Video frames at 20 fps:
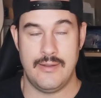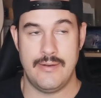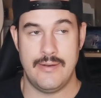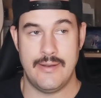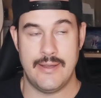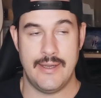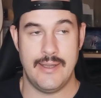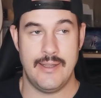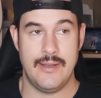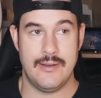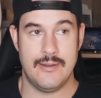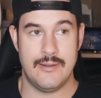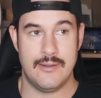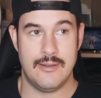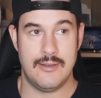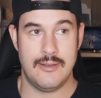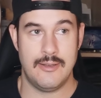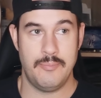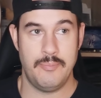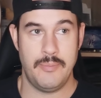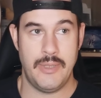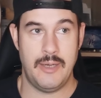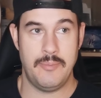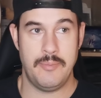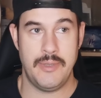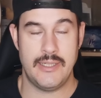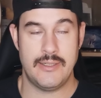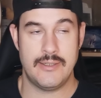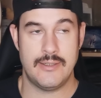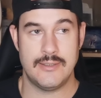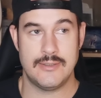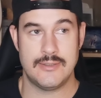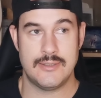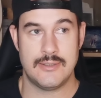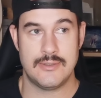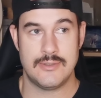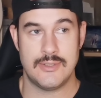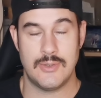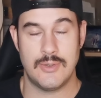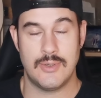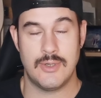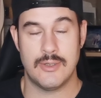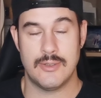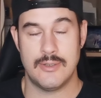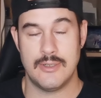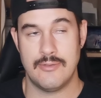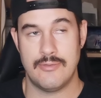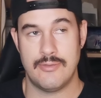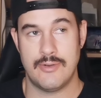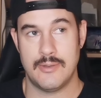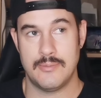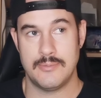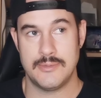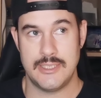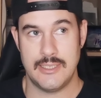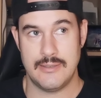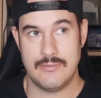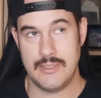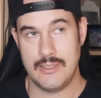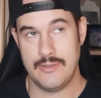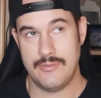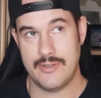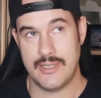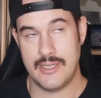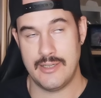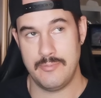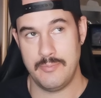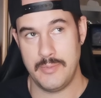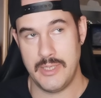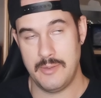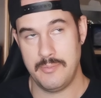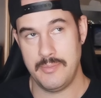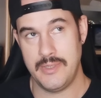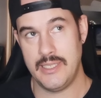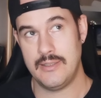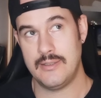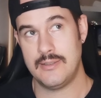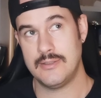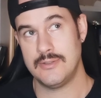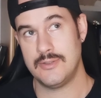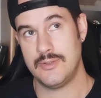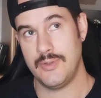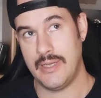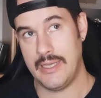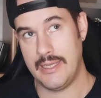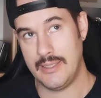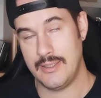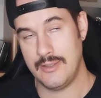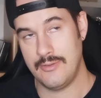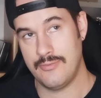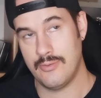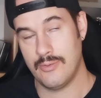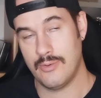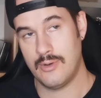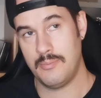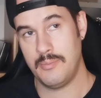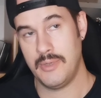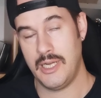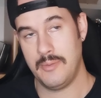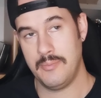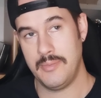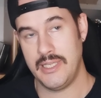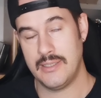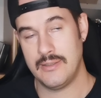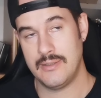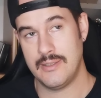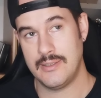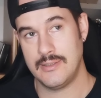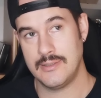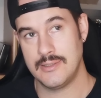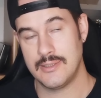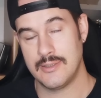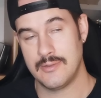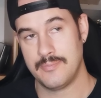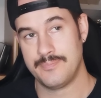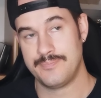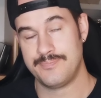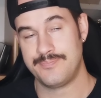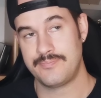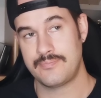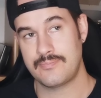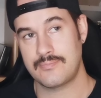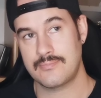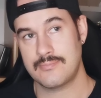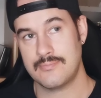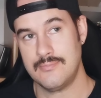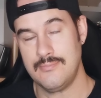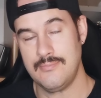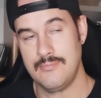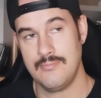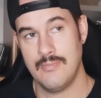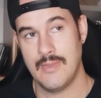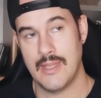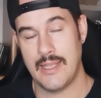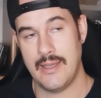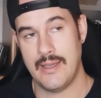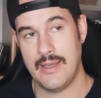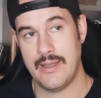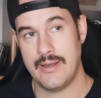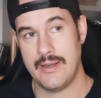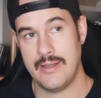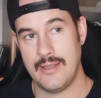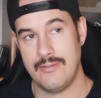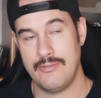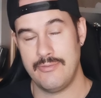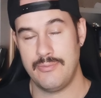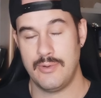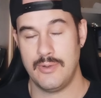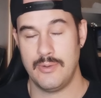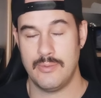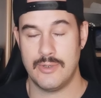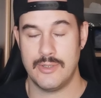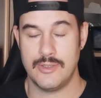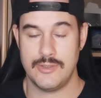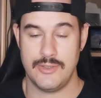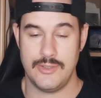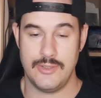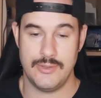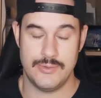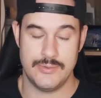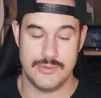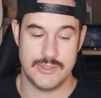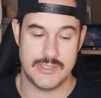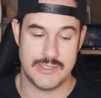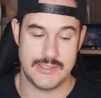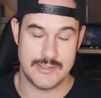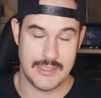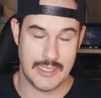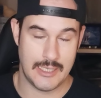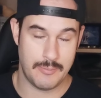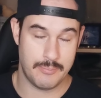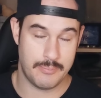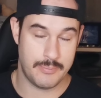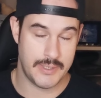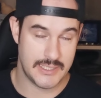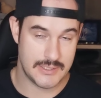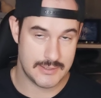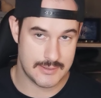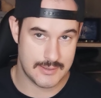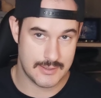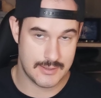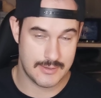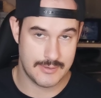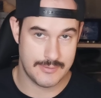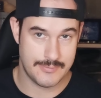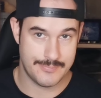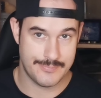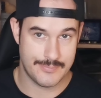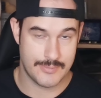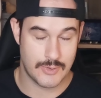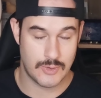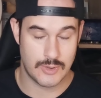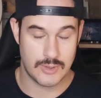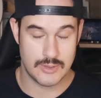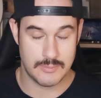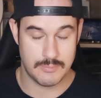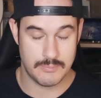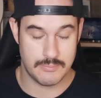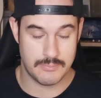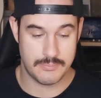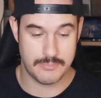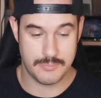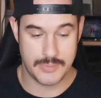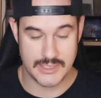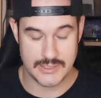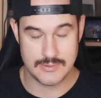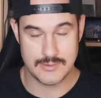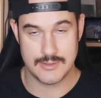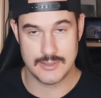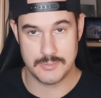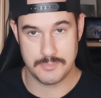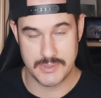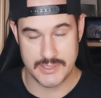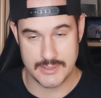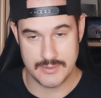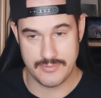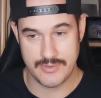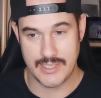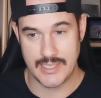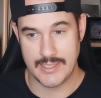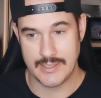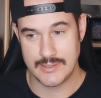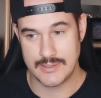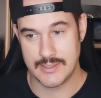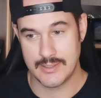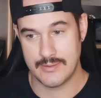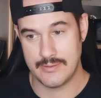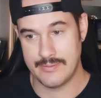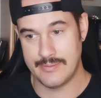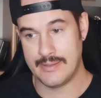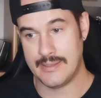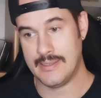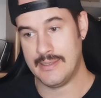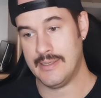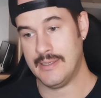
9 millimeters, so going from 75 millimeters to 84 millimeters. And if we were to use the same piston or piston specification,